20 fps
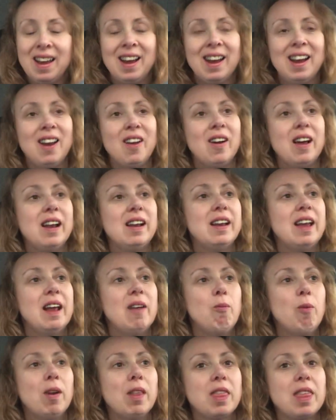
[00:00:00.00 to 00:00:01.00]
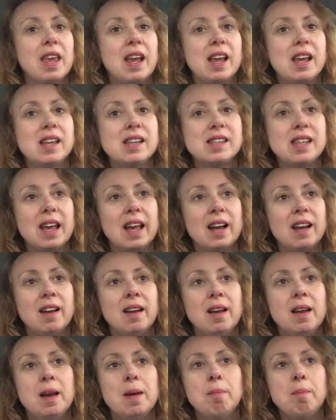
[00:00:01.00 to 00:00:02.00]
And one thing is that
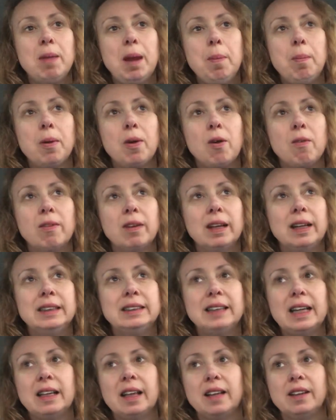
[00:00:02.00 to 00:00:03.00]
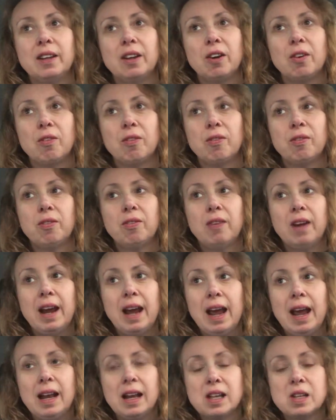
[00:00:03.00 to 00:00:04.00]
people don't really say that they're
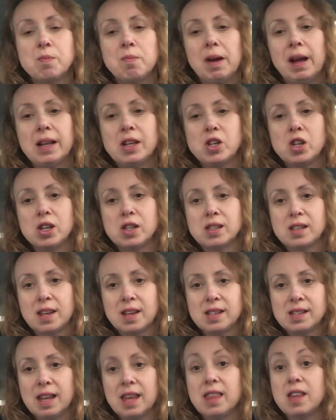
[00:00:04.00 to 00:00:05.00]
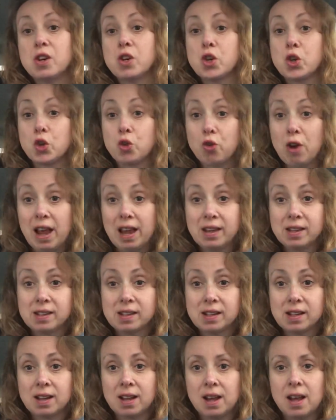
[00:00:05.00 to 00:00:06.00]
afraid as much as they say they're
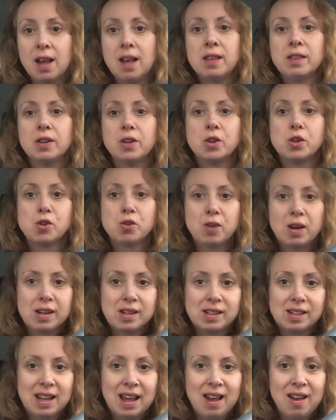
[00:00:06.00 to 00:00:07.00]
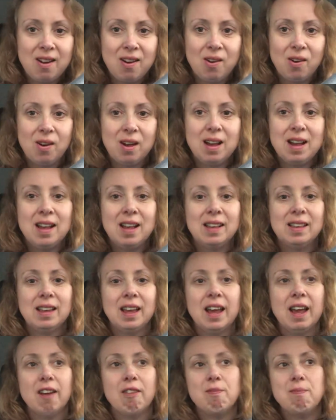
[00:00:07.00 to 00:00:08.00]
stressed. They're stressed out, they
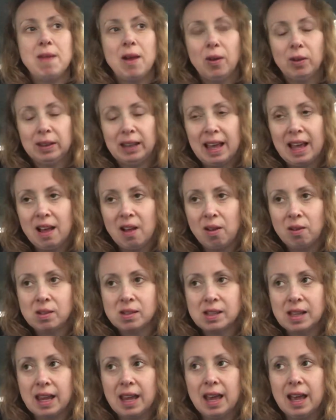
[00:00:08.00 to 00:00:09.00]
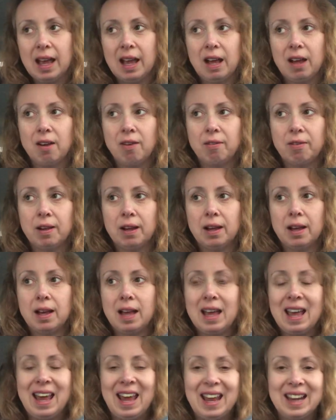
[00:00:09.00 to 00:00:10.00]
have meltdowns, they have
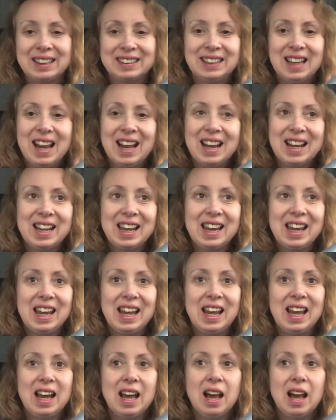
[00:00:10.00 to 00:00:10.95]
anxiety,